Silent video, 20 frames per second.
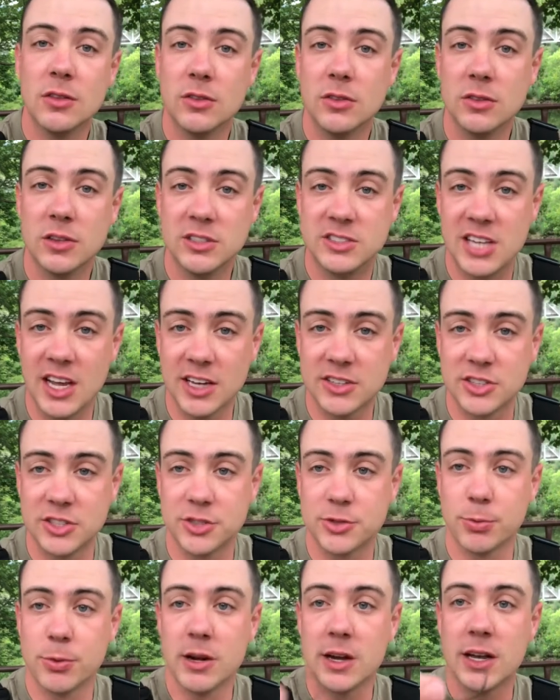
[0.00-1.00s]
the
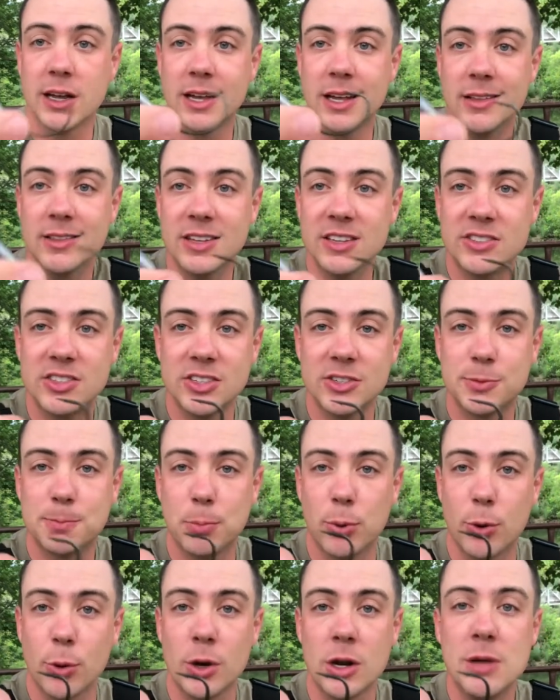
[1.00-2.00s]
Texas rig, and this is
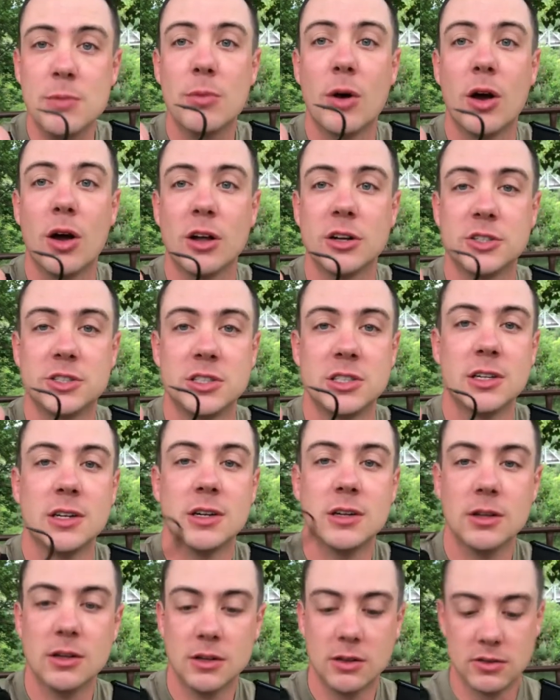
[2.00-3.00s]
pretty much
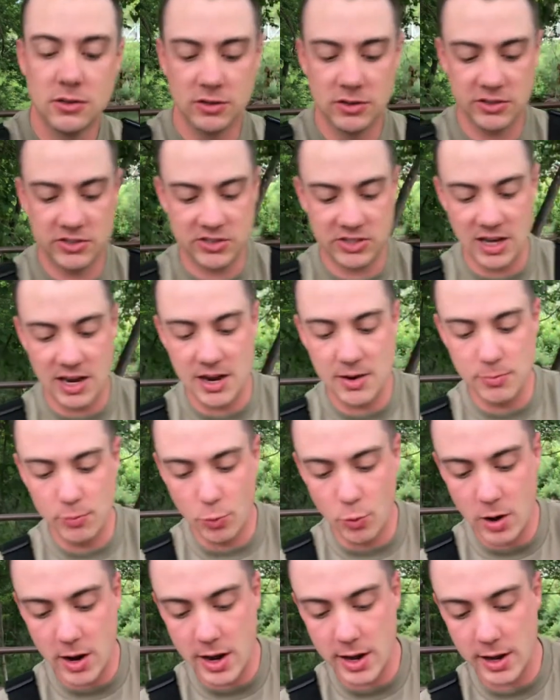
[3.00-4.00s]
the same
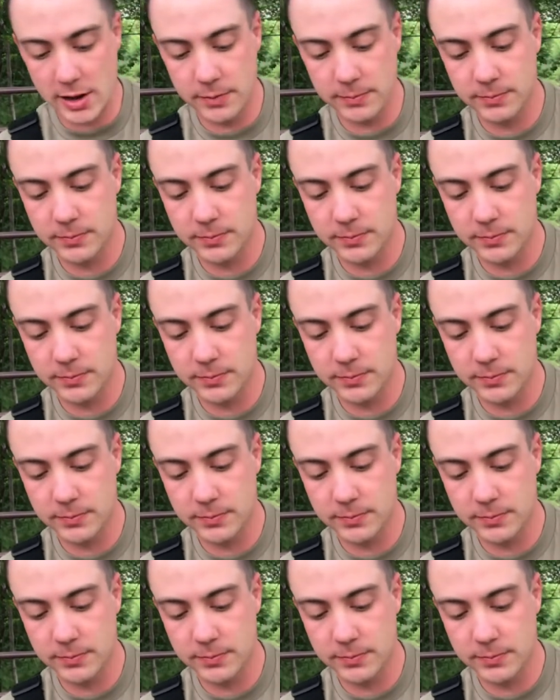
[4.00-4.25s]
way.